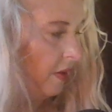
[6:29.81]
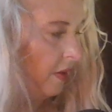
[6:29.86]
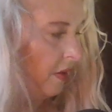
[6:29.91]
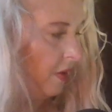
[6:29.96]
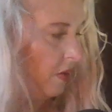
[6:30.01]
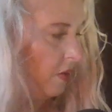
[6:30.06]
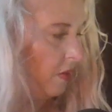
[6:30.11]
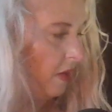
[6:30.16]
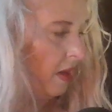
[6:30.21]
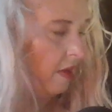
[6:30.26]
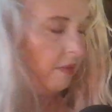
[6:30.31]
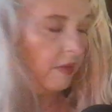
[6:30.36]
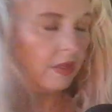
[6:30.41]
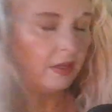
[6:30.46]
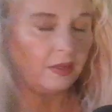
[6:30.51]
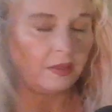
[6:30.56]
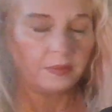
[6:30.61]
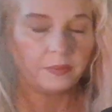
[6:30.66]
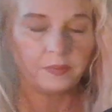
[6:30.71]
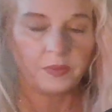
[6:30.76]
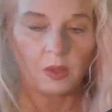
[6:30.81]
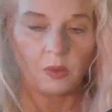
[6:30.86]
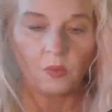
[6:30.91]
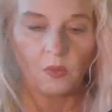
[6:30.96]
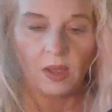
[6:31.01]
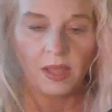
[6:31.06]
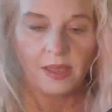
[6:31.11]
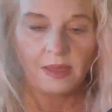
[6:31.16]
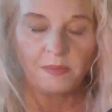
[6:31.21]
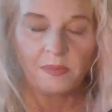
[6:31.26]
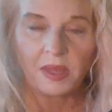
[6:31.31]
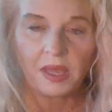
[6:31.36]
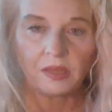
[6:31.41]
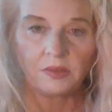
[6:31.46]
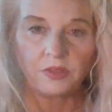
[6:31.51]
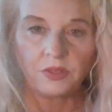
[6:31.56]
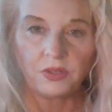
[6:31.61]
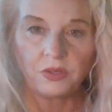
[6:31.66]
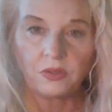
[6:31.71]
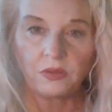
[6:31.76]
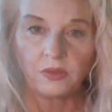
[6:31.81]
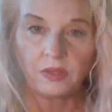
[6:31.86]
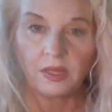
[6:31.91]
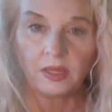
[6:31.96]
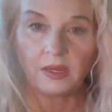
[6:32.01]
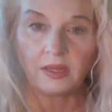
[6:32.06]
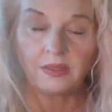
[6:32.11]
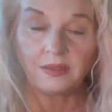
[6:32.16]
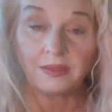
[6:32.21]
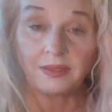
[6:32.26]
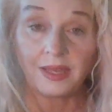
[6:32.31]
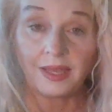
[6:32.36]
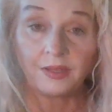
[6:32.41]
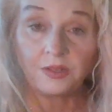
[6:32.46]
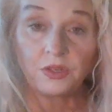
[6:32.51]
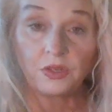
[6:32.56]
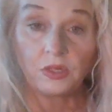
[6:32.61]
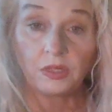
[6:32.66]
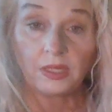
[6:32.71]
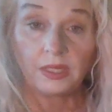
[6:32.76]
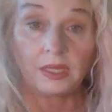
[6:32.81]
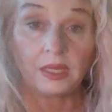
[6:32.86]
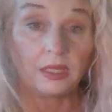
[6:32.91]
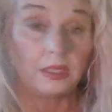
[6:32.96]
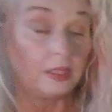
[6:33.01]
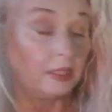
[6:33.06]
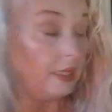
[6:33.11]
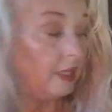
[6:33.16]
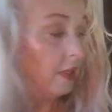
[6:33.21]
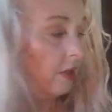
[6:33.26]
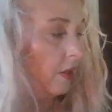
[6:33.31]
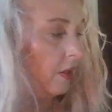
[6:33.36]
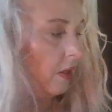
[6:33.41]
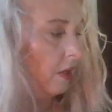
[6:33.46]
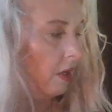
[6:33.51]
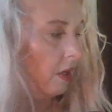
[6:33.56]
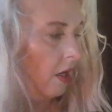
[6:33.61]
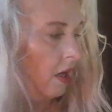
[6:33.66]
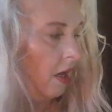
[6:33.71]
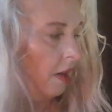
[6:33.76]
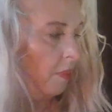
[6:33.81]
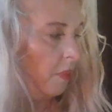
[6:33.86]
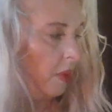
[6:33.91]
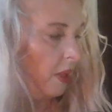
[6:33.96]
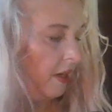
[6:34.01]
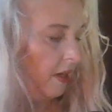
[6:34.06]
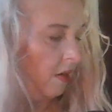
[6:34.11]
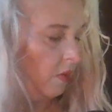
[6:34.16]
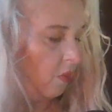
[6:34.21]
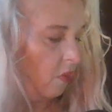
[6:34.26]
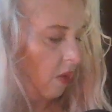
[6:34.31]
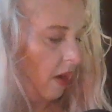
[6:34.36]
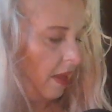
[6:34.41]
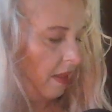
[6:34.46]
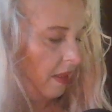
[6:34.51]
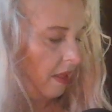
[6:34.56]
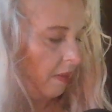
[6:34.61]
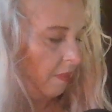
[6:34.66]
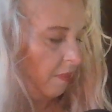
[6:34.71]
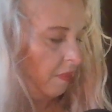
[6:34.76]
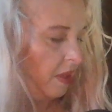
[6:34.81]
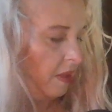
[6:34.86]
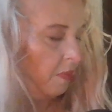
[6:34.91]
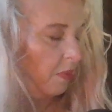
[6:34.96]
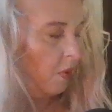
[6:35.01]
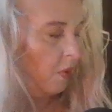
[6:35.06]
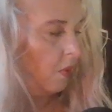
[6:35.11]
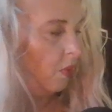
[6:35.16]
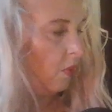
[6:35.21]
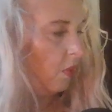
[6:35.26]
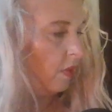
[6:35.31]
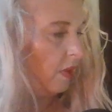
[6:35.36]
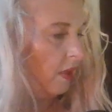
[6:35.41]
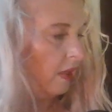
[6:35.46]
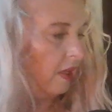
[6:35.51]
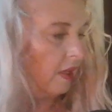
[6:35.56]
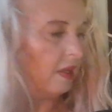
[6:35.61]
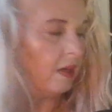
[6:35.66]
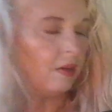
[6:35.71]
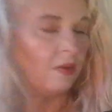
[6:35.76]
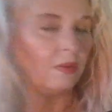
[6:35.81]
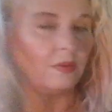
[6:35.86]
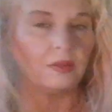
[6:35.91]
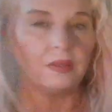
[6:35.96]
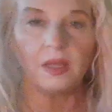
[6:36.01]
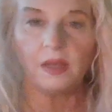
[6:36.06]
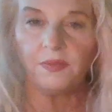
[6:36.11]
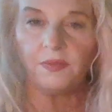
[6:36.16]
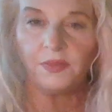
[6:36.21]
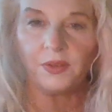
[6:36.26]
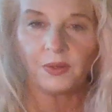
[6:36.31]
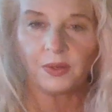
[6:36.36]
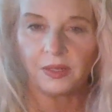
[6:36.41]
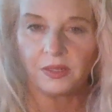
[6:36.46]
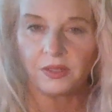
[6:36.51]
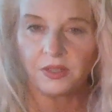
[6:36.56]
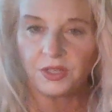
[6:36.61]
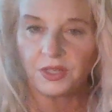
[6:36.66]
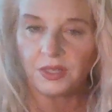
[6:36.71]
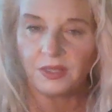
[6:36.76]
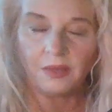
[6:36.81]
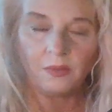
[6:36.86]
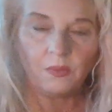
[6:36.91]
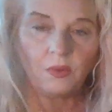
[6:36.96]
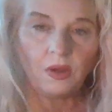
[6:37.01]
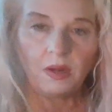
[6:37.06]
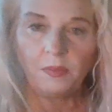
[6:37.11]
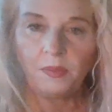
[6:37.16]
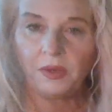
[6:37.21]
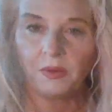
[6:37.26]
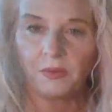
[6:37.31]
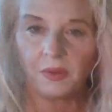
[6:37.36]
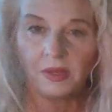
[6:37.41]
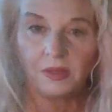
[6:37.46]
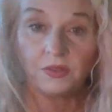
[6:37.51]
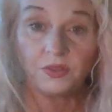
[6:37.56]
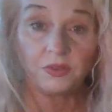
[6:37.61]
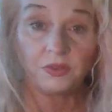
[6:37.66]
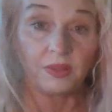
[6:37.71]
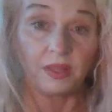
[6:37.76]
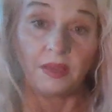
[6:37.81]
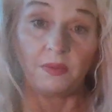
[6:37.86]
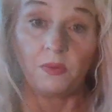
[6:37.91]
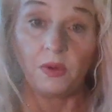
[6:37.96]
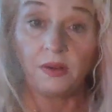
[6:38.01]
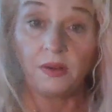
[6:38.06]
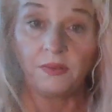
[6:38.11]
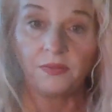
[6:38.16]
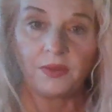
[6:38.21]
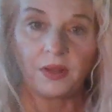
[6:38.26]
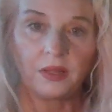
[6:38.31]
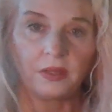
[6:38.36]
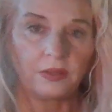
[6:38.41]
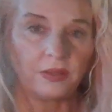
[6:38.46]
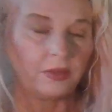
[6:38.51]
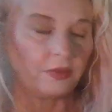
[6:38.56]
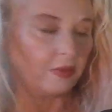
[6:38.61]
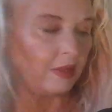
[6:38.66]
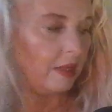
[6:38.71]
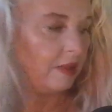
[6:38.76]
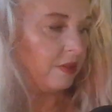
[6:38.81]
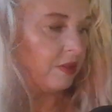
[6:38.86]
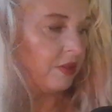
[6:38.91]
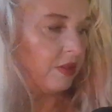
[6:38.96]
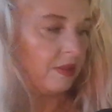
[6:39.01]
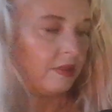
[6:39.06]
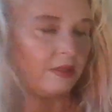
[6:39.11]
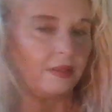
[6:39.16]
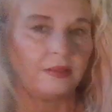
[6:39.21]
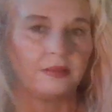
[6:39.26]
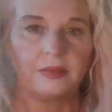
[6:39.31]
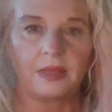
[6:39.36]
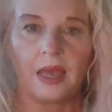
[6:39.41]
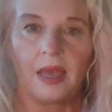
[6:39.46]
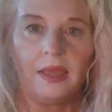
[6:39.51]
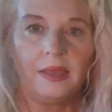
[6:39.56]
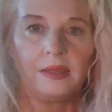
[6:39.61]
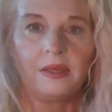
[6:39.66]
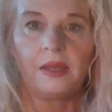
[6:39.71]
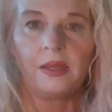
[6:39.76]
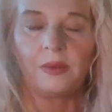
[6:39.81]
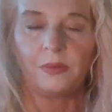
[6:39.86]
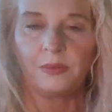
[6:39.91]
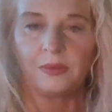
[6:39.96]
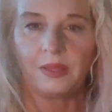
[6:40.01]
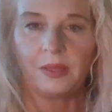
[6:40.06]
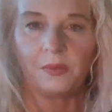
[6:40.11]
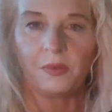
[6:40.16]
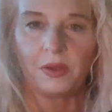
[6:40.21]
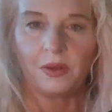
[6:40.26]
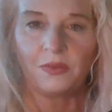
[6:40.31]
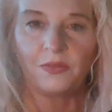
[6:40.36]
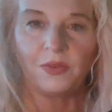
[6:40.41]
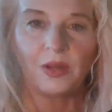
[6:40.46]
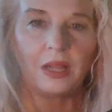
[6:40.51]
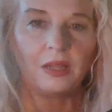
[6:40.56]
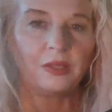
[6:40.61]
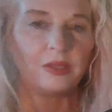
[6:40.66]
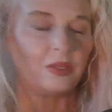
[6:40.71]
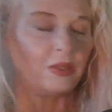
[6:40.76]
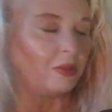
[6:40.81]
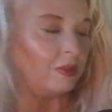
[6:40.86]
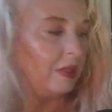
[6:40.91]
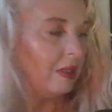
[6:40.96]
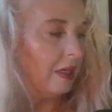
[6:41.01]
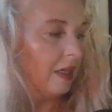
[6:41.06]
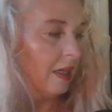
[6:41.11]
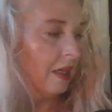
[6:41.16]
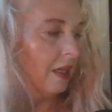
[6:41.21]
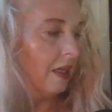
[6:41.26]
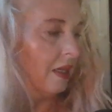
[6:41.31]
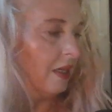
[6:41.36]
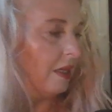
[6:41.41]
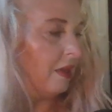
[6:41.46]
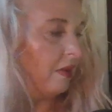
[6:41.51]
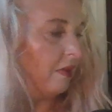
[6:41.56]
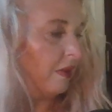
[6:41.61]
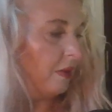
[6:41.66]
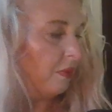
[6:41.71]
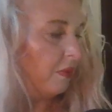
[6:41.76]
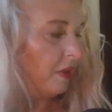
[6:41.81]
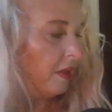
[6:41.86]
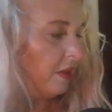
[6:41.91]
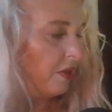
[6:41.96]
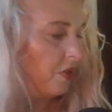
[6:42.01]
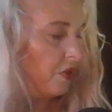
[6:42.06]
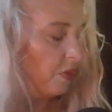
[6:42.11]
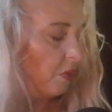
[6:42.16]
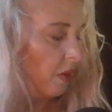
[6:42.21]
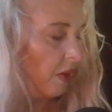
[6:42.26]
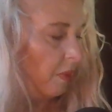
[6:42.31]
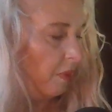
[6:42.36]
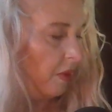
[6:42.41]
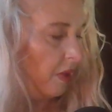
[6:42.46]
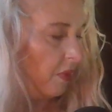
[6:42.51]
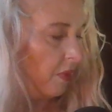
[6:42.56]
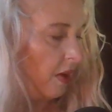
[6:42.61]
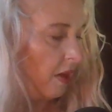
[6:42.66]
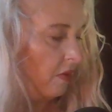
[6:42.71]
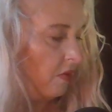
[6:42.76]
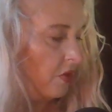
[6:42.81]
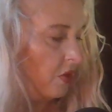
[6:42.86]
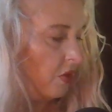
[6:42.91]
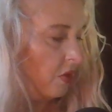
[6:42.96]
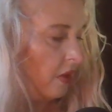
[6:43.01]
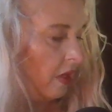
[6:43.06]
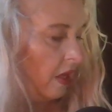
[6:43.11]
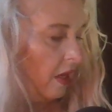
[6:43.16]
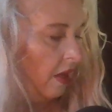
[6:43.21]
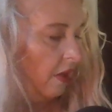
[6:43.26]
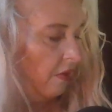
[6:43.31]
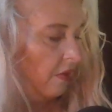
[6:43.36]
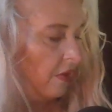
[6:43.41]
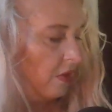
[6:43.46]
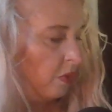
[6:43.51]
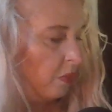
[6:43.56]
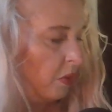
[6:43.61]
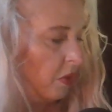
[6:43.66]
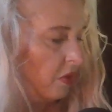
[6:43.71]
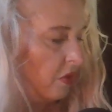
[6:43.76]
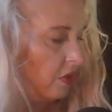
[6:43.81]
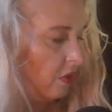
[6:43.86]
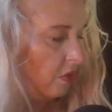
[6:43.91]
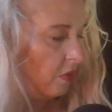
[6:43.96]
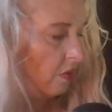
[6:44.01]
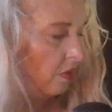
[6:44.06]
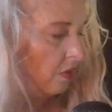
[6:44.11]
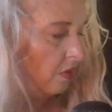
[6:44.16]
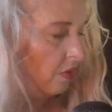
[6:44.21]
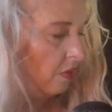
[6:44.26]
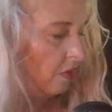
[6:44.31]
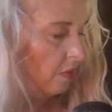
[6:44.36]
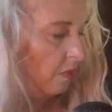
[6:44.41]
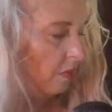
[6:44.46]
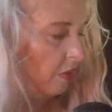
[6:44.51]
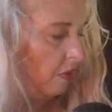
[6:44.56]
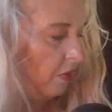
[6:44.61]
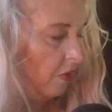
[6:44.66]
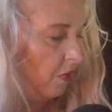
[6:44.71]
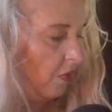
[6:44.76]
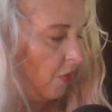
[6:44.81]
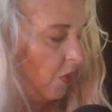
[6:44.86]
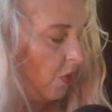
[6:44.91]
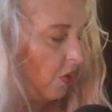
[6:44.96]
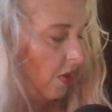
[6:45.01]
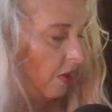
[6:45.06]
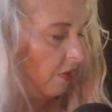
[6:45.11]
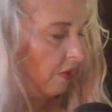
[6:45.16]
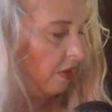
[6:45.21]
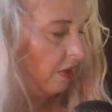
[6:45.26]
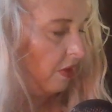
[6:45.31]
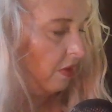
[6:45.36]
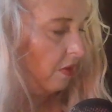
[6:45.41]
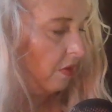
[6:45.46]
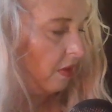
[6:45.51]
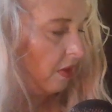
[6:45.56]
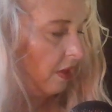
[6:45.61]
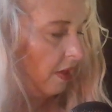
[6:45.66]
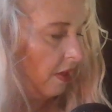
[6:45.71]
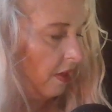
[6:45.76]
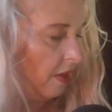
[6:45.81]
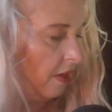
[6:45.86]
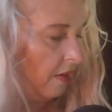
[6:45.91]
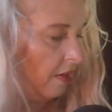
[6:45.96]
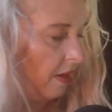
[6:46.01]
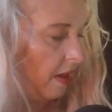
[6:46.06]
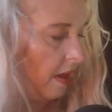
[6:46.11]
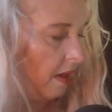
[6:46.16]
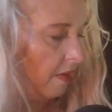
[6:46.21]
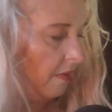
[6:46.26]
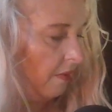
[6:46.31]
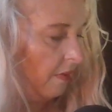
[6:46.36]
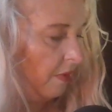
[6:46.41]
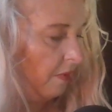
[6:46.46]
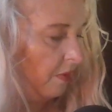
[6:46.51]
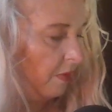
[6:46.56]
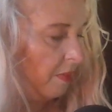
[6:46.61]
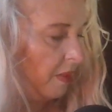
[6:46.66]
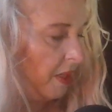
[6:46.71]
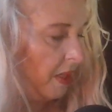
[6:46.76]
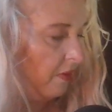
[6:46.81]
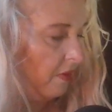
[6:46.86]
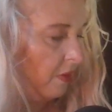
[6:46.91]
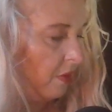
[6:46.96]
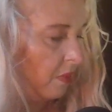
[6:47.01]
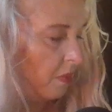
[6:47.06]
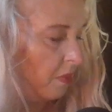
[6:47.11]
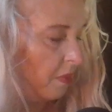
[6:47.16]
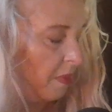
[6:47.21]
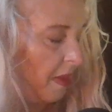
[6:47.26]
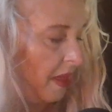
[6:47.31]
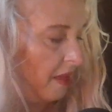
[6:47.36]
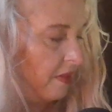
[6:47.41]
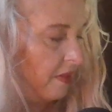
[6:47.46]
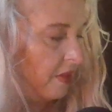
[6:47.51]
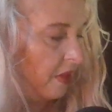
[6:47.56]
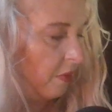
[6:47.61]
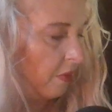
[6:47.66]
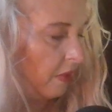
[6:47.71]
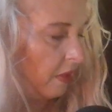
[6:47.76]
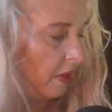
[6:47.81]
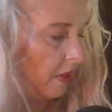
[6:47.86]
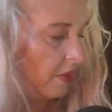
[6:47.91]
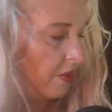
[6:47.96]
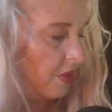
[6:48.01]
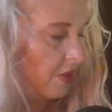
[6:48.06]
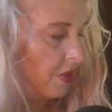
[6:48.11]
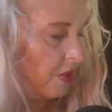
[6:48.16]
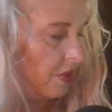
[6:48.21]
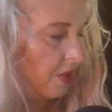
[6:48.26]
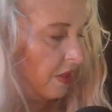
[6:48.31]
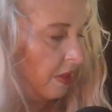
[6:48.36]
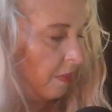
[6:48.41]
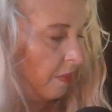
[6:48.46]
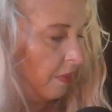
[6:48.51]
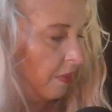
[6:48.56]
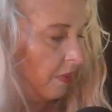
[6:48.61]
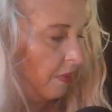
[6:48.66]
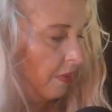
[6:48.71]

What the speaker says: You have a way about you that is naturally a leader, but in a way that people, love your energy. They want to be around you. They want to follow you. That's just a side note. They want to follow you. They really just want to be around you. This person before that you were in I think for many of you, a romantic relationship,